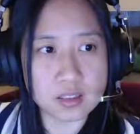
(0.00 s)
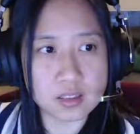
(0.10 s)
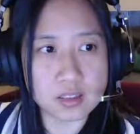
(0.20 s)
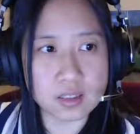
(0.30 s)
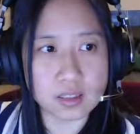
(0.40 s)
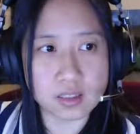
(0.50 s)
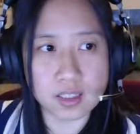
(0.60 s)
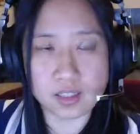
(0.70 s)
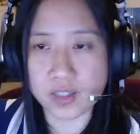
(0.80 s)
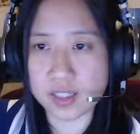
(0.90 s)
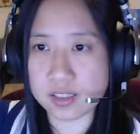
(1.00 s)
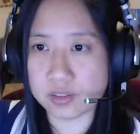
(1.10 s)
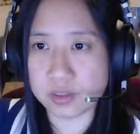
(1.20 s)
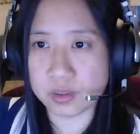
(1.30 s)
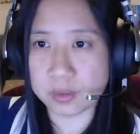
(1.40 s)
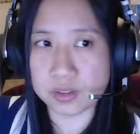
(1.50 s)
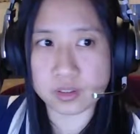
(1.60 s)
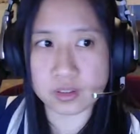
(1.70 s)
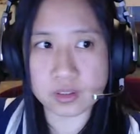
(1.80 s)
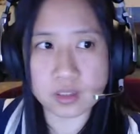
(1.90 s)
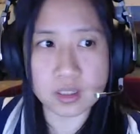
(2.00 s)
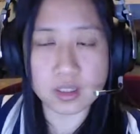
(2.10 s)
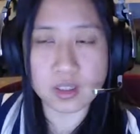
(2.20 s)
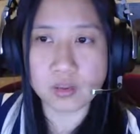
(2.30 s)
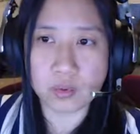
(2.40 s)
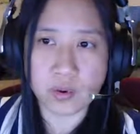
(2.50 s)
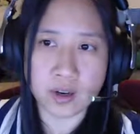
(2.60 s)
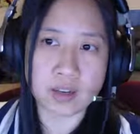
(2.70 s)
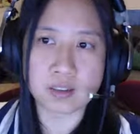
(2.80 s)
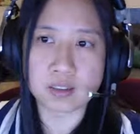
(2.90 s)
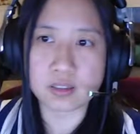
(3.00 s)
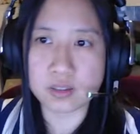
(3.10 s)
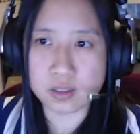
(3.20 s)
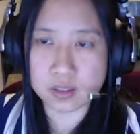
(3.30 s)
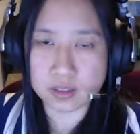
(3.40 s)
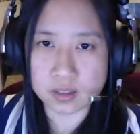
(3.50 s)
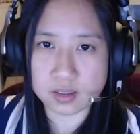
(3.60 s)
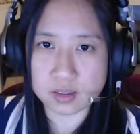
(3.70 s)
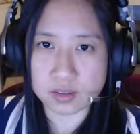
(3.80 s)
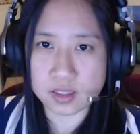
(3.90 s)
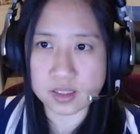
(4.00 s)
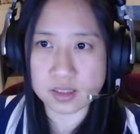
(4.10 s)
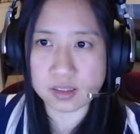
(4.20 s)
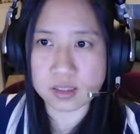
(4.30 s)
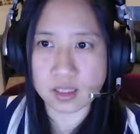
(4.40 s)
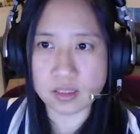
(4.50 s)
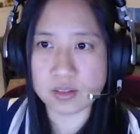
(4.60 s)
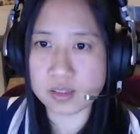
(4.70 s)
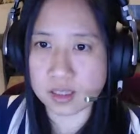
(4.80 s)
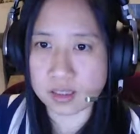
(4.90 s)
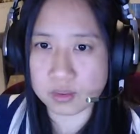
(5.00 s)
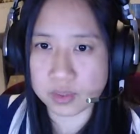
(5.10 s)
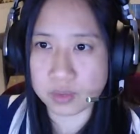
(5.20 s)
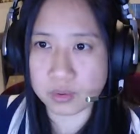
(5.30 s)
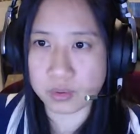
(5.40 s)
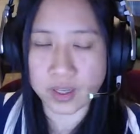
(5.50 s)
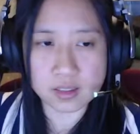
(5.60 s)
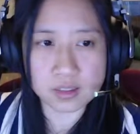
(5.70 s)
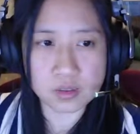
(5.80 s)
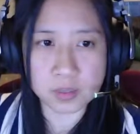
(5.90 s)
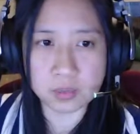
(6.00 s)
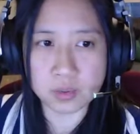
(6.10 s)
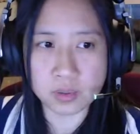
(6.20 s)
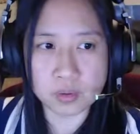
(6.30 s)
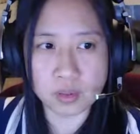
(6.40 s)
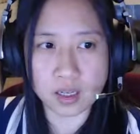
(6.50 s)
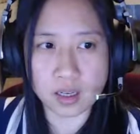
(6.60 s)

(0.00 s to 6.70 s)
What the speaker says: advanced contributor, where so this is a status that we grant to people who